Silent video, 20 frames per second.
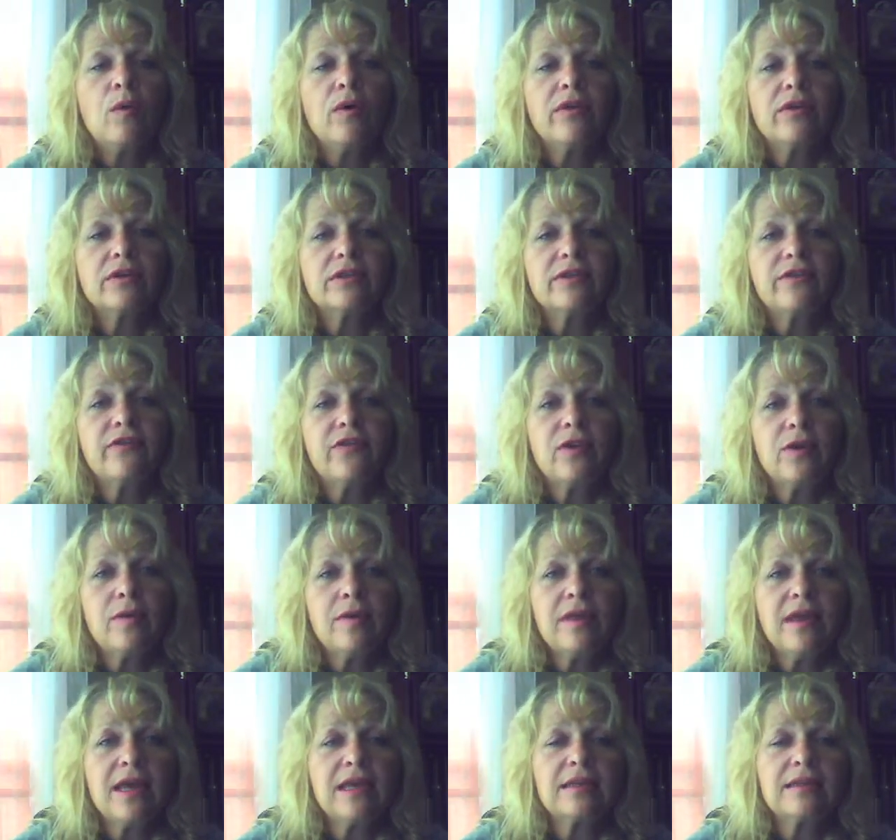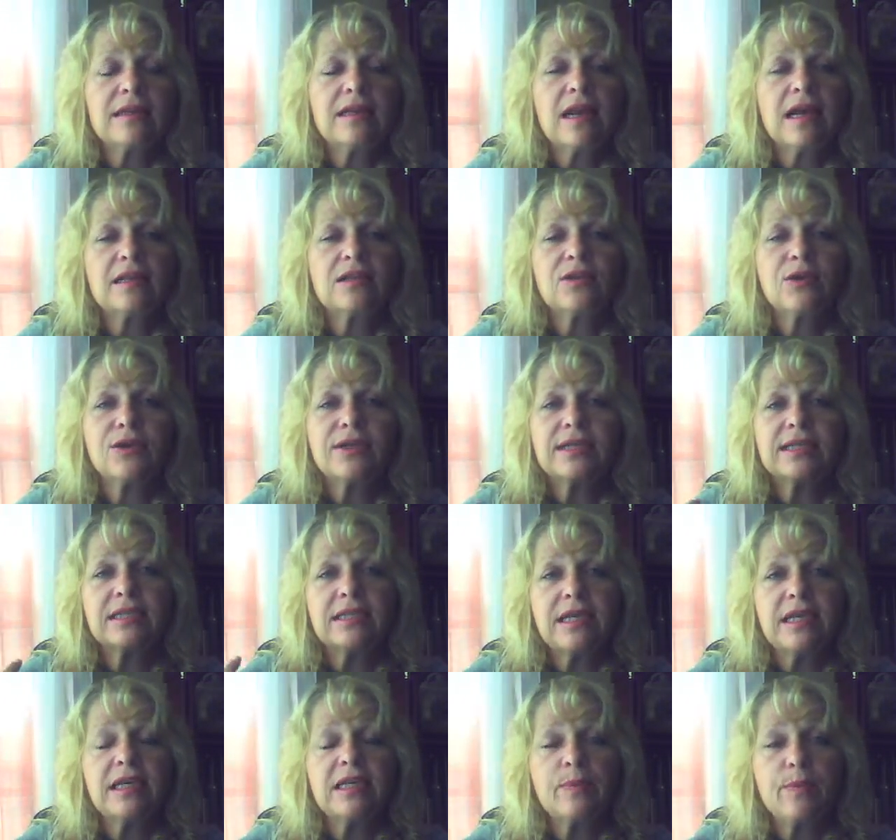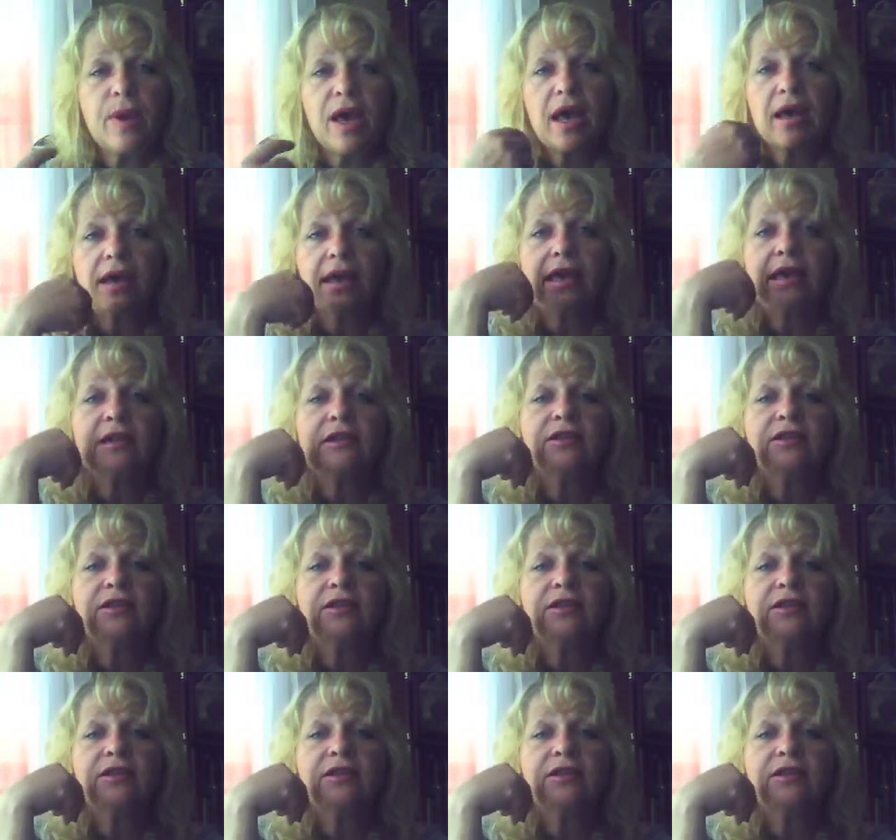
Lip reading: Well, there's a few things that had sort of sneaked back